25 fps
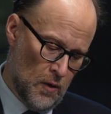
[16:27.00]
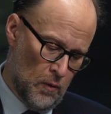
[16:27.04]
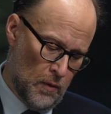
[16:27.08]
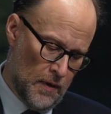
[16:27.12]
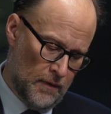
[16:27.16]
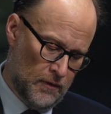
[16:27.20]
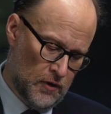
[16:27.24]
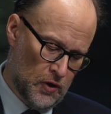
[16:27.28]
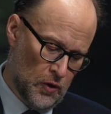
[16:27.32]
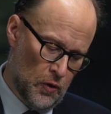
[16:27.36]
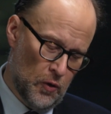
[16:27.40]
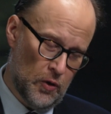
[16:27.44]

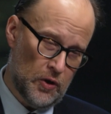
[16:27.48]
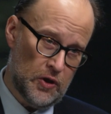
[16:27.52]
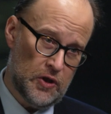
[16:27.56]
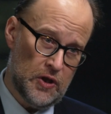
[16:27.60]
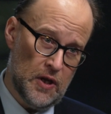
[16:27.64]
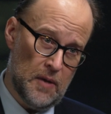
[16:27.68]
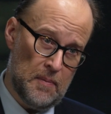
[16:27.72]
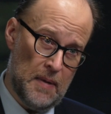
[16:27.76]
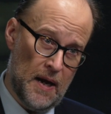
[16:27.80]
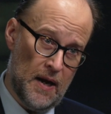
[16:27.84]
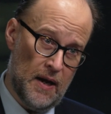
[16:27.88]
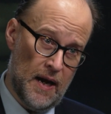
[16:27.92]
We've
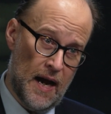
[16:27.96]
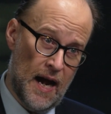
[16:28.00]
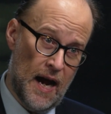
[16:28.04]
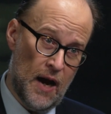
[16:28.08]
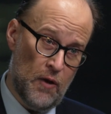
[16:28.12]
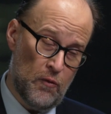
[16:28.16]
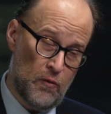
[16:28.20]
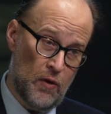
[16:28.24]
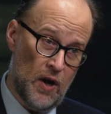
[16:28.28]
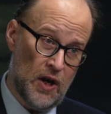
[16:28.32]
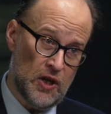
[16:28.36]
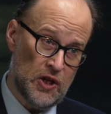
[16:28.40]
talked about
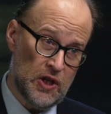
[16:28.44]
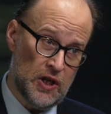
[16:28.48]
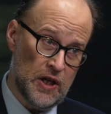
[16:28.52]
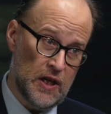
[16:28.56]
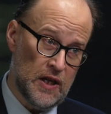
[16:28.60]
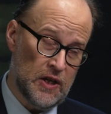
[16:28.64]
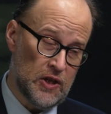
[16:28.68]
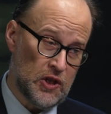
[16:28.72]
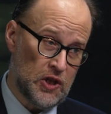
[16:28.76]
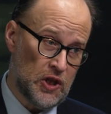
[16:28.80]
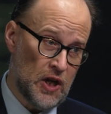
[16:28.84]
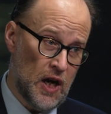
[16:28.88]
how
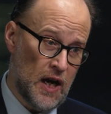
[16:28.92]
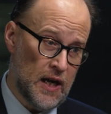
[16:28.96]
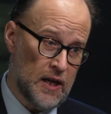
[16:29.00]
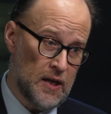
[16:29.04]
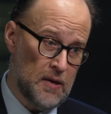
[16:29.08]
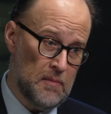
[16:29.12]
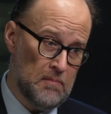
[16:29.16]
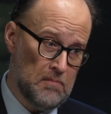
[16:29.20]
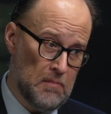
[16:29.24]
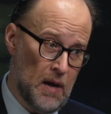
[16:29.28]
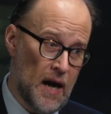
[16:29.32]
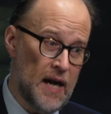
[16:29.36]
Russia and
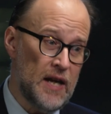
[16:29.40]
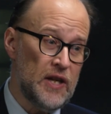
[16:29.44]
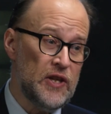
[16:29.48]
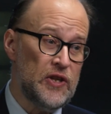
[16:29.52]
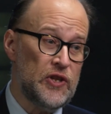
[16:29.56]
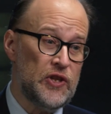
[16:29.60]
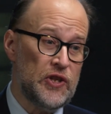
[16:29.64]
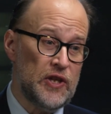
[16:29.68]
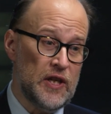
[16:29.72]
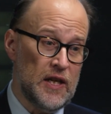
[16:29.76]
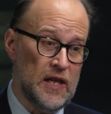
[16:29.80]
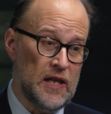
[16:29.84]
China
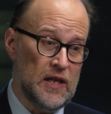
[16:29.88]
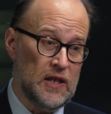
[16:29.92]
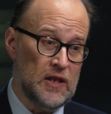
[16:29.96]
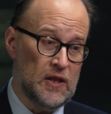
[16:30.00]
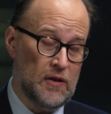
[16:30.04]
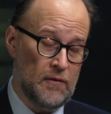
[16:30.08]
might see